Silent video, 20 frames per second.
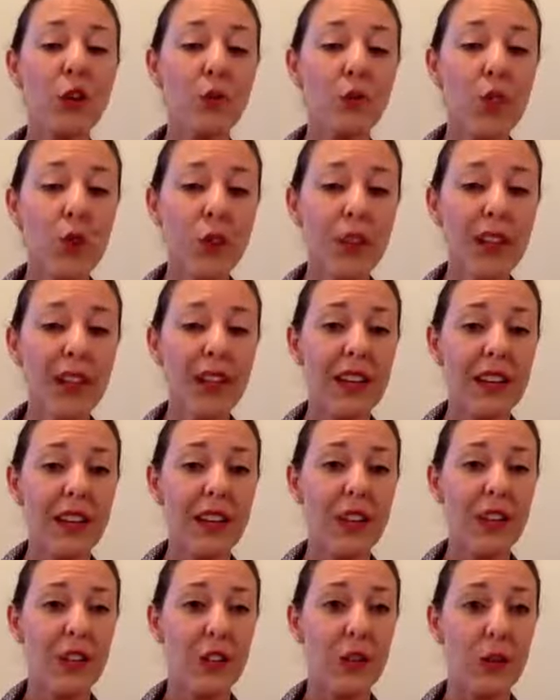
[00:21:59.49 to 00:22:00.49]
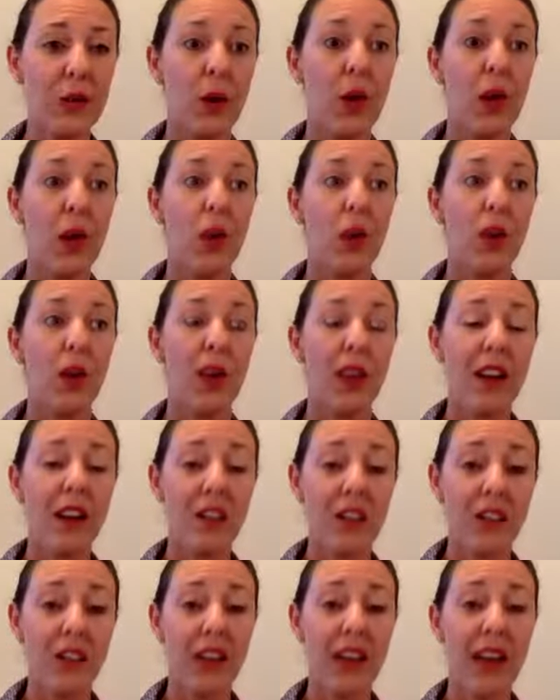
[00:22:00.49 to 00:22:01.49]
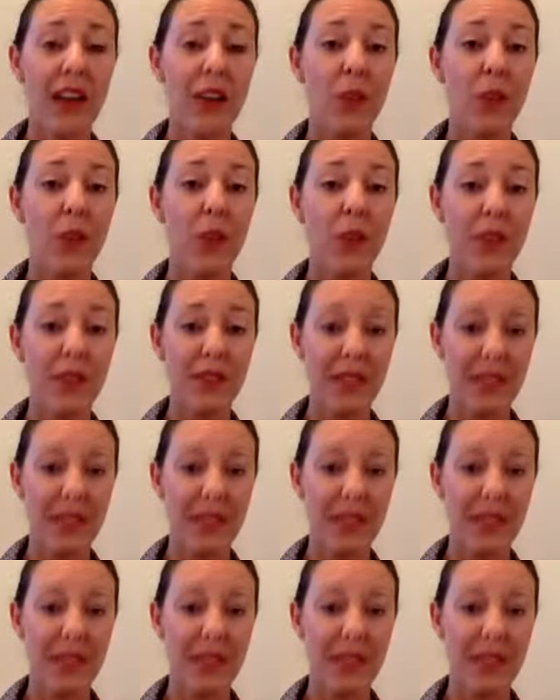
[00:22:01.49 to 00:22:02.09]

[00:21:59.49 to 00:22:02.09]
rolling it into, well, gosh, I've had one